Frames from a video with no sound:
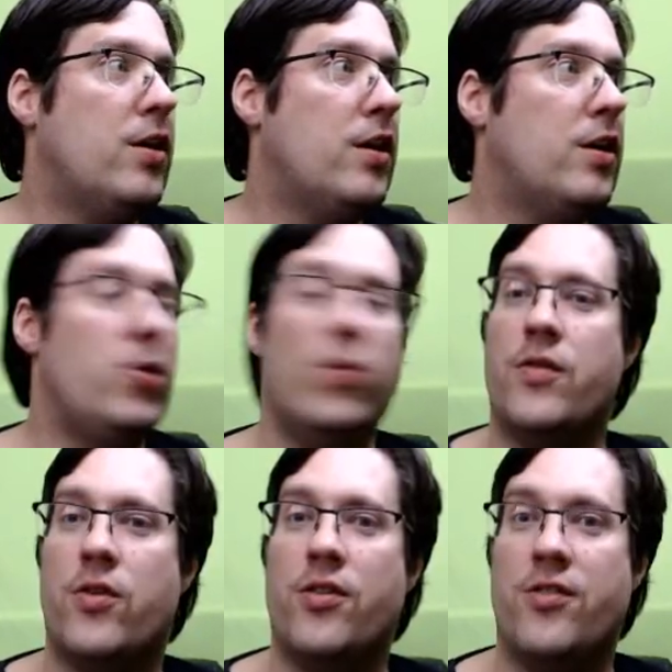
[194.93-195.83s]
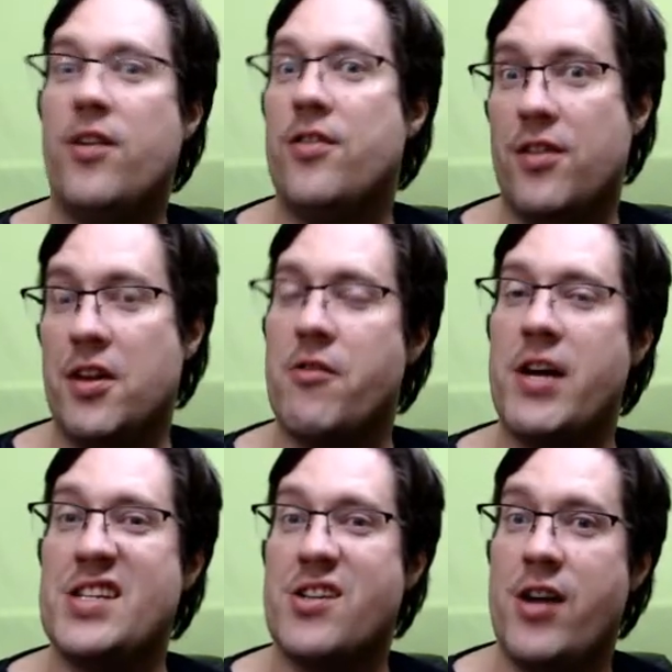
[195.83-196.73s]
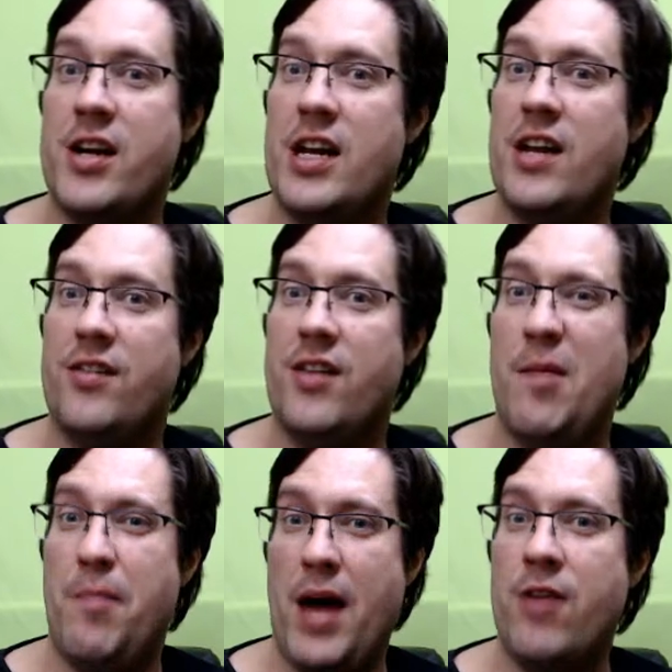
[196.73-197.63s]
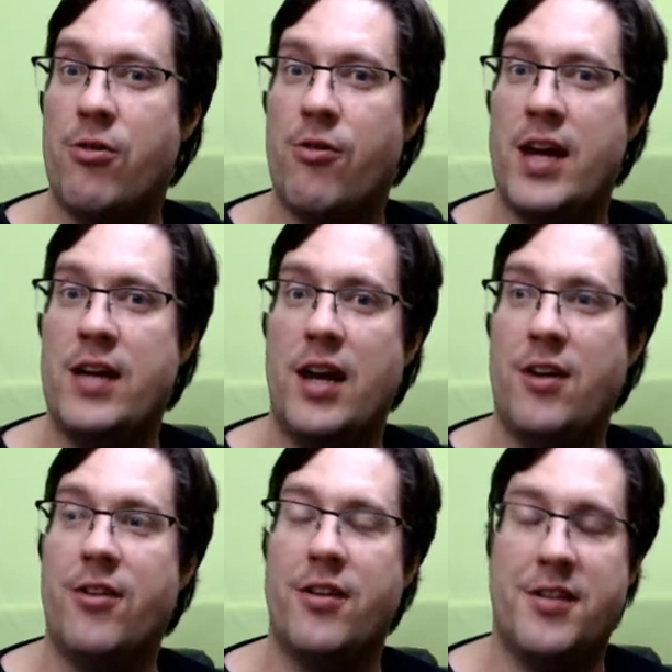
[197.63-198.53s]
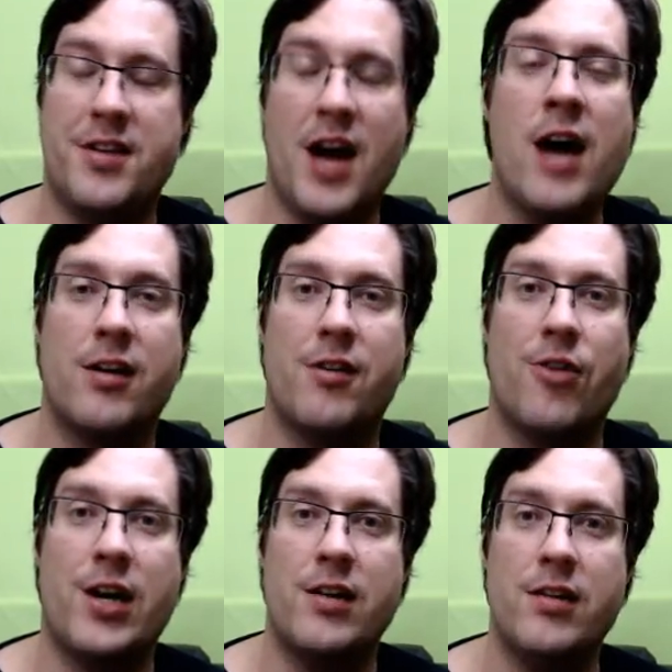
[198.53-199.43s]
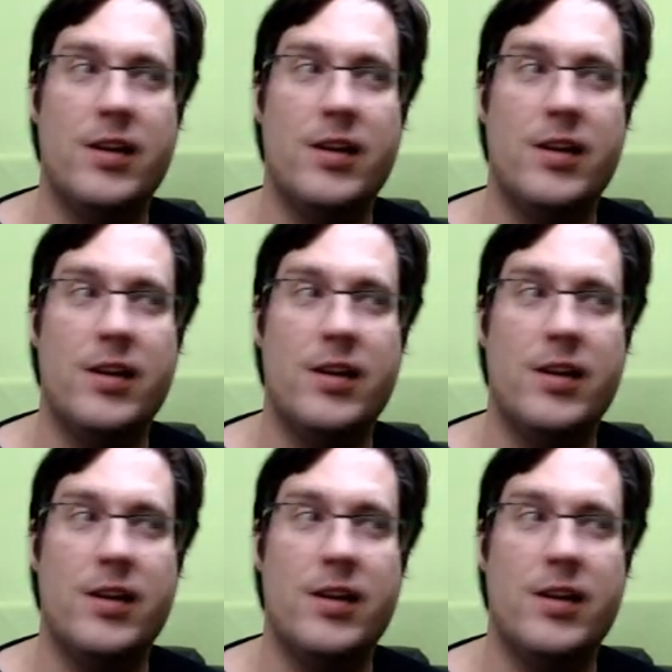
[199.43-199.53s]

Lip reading: You will of course notice that the green screen is a pale green and not a dark green.